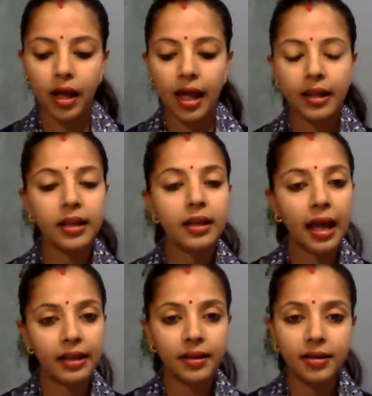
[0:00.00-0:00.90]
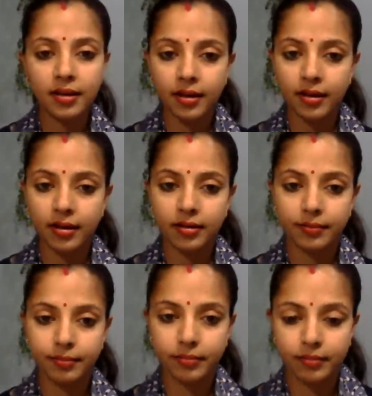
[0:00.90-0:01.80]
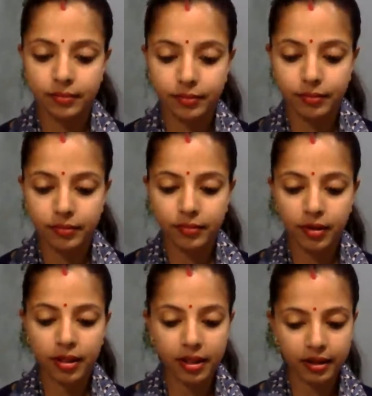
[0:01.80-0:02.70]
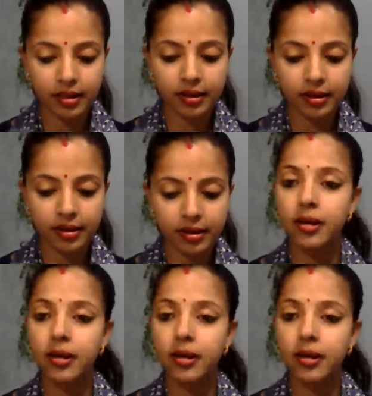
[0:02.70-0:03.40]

And in 1916,